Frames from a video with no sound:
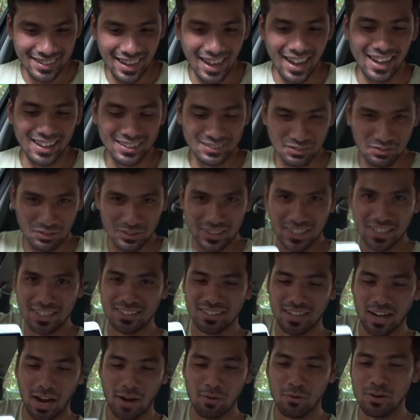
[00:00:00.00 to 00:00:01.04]
Yes, for that,
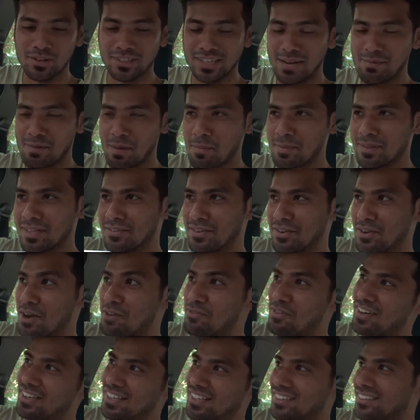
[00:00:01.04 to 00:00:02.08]
I won't tell people that you're not
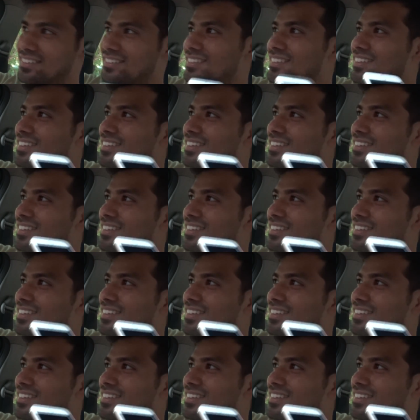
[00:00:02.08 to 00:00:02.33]
fighting.